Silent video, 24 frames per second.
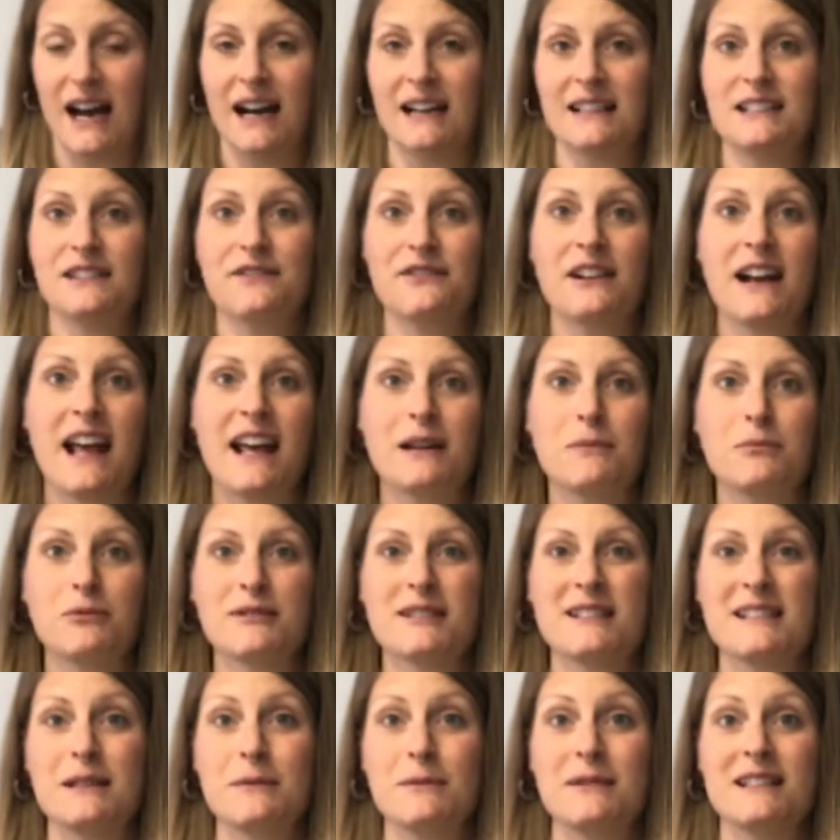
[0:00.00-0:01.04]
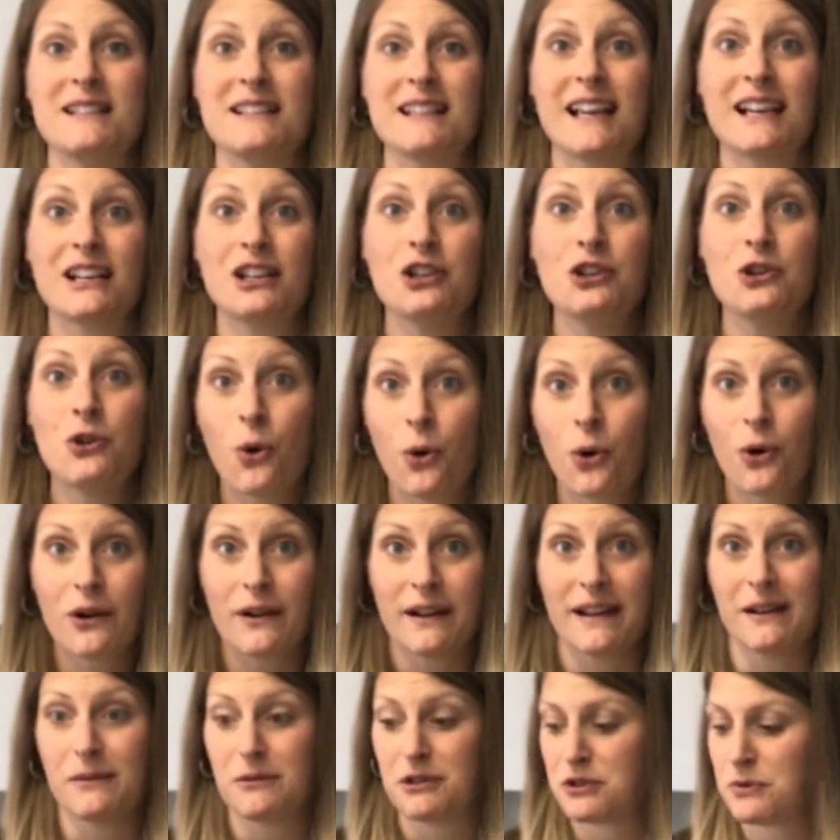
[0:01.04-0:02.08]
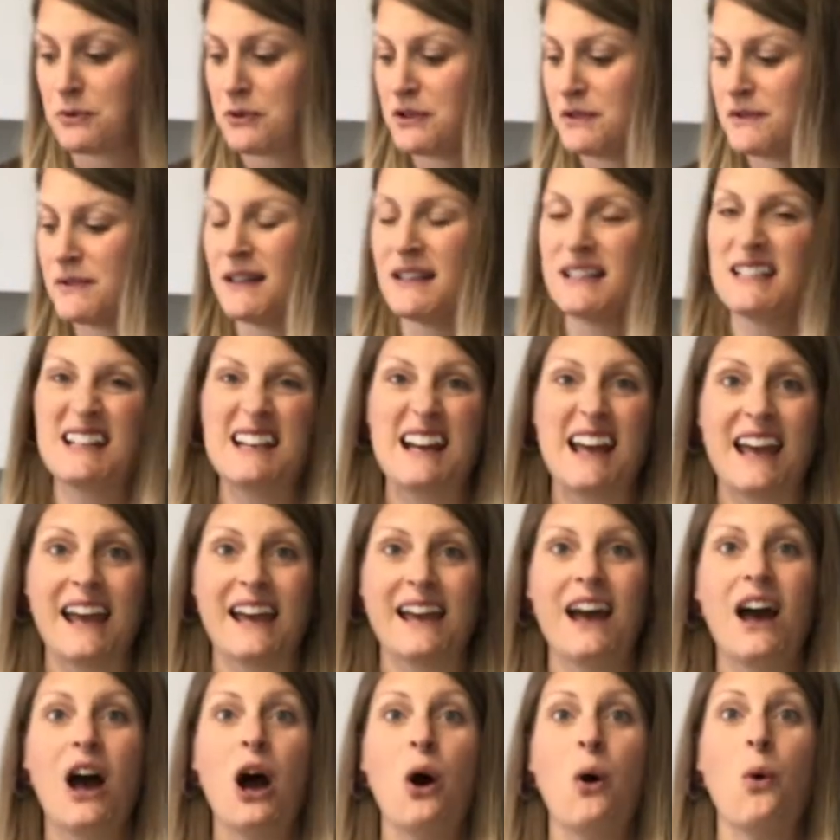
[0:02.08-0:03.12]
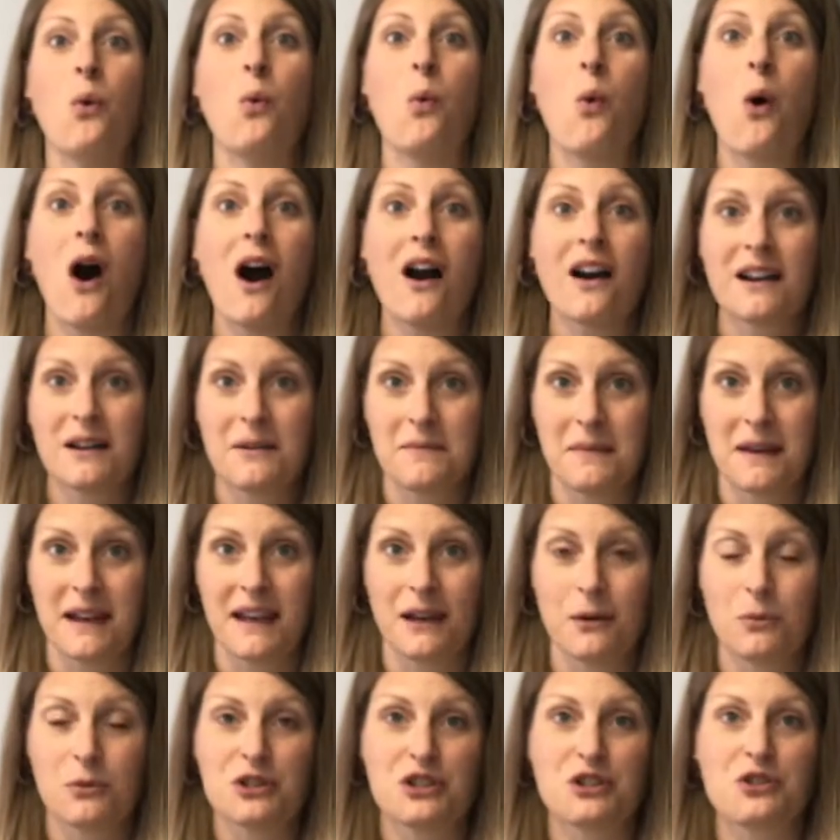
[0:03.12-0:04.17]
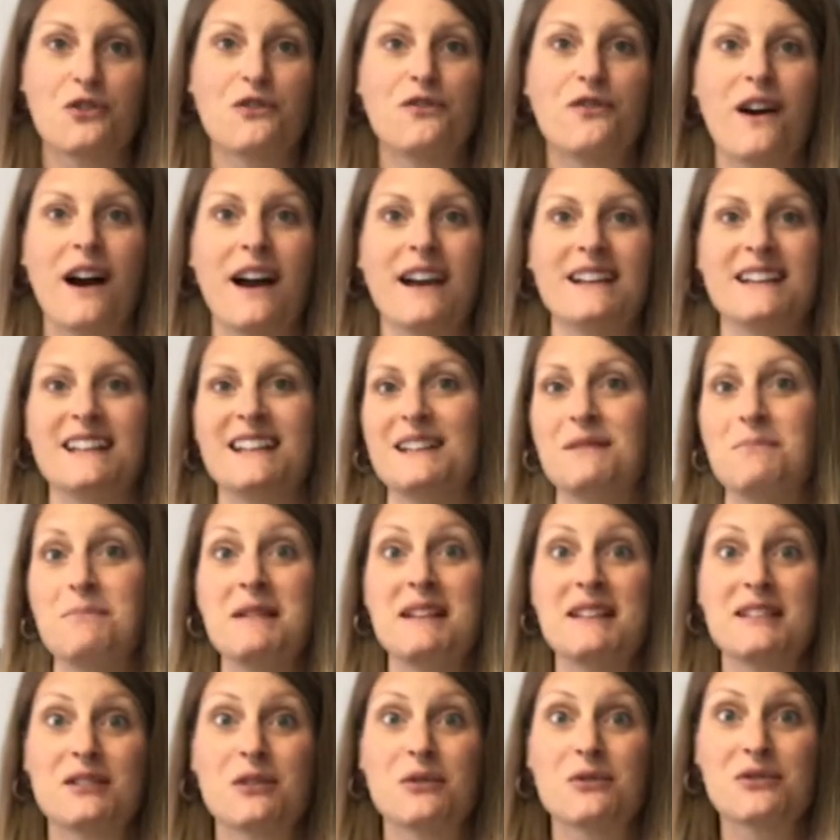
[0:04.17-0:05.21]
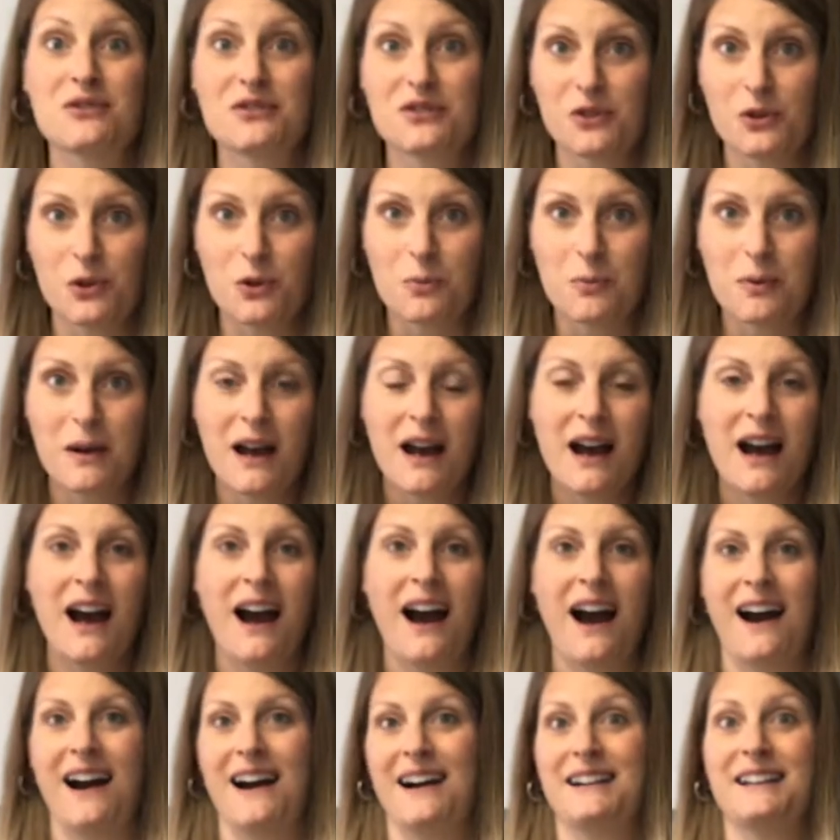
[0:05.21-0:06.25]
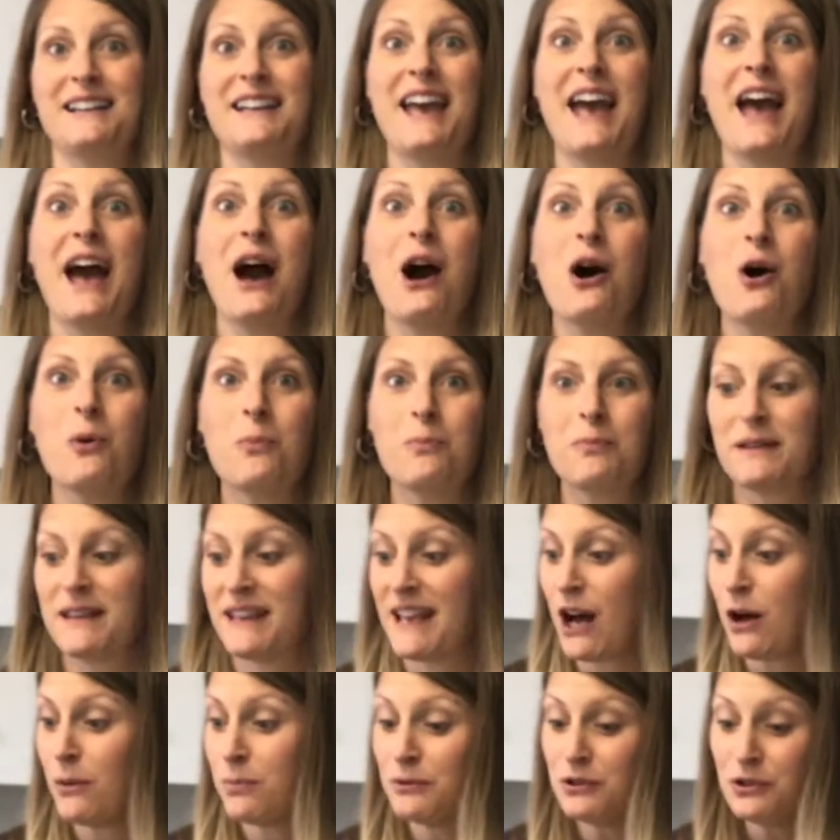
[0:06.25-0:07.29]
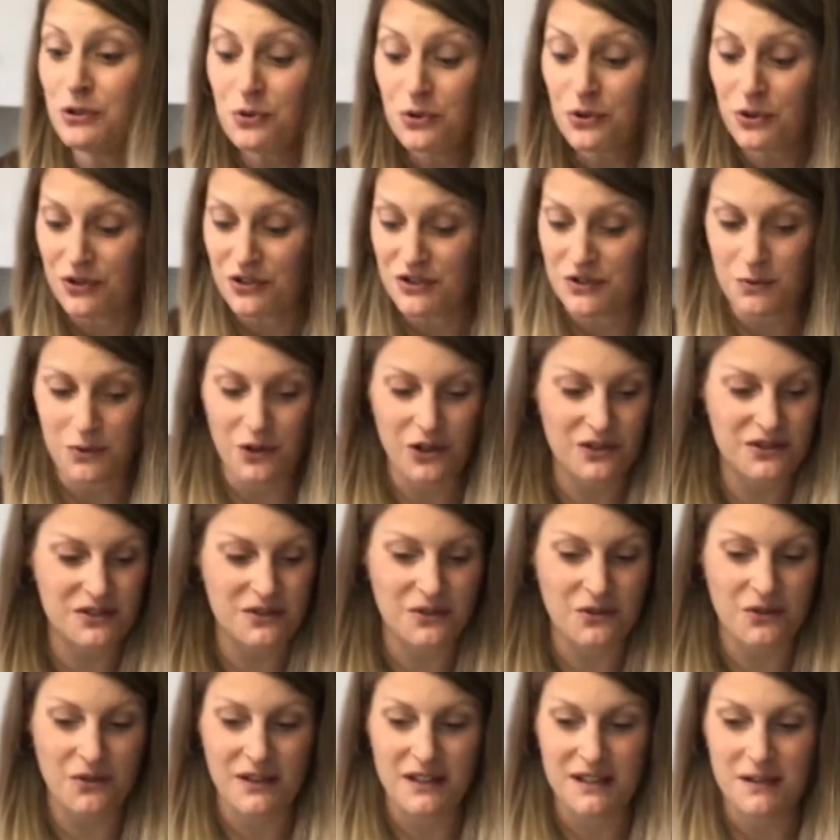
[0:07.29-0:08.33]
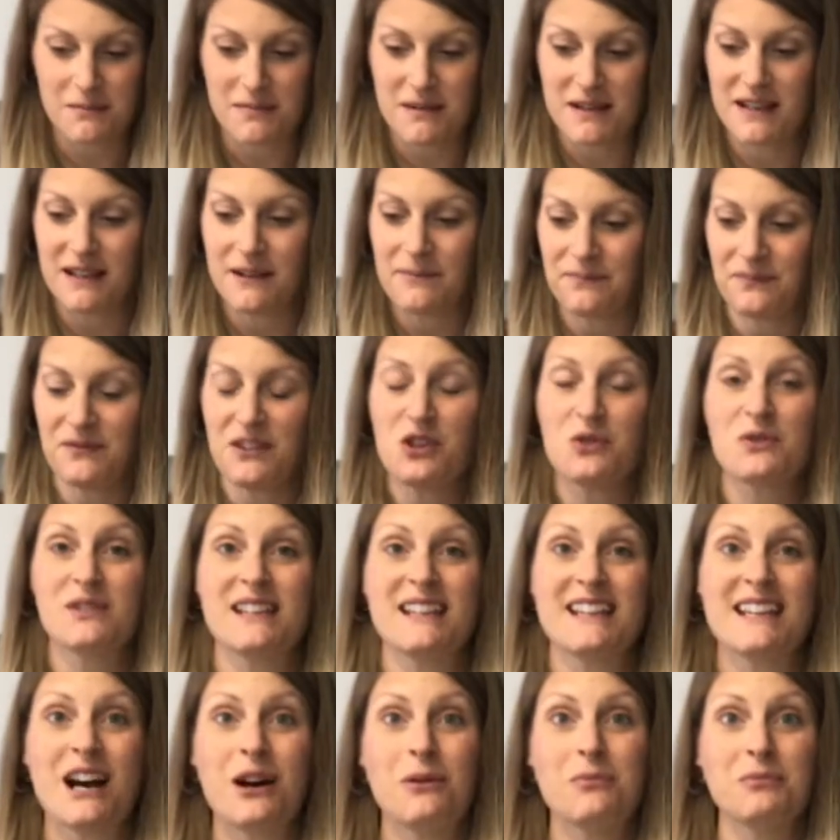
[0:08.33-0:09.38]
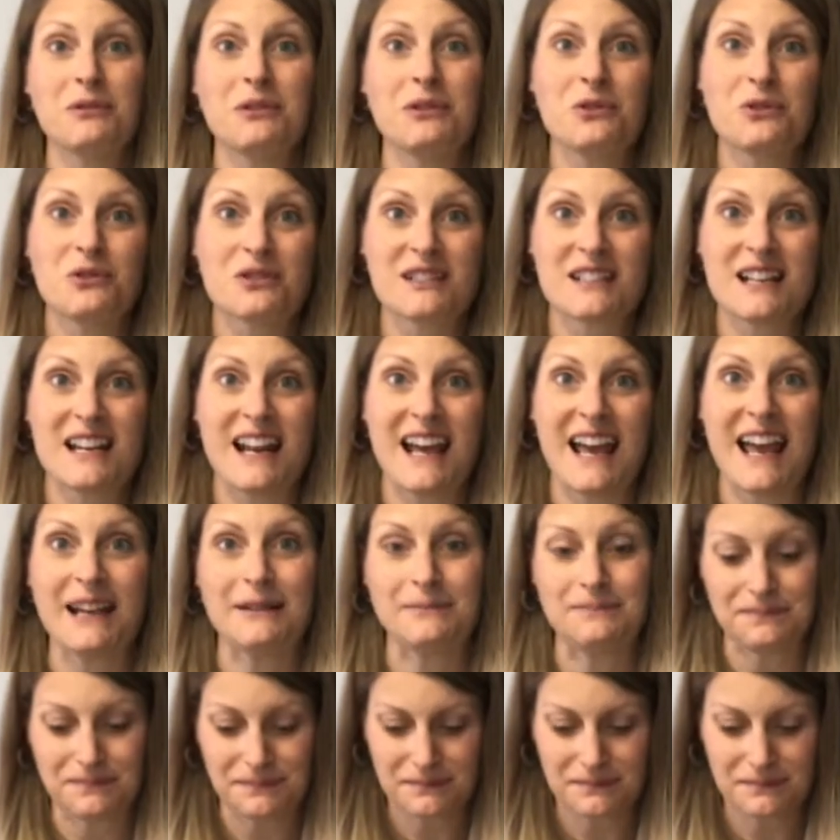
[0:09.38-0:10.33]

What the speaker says: different edible seaweeds like nori, which we're using today, wakame, which you'll find in miso soup, kelp noodles. We're also going to be using kelp noodles today